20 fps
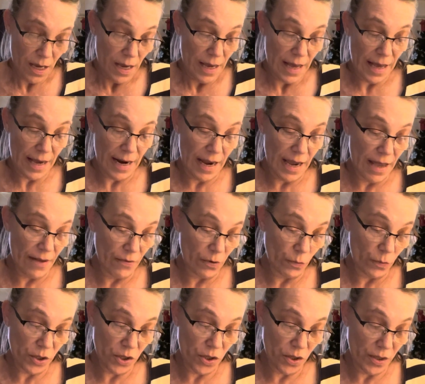and I haven't
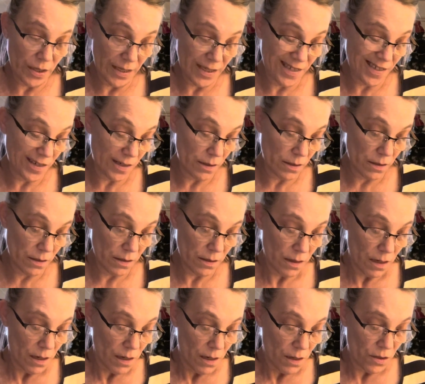worked on it since.
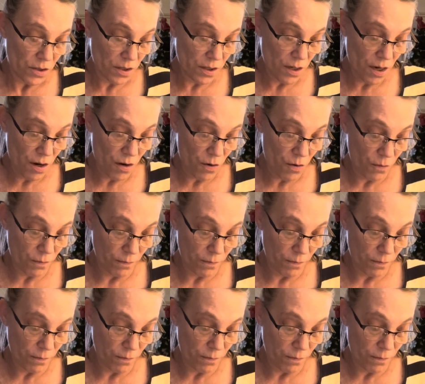So,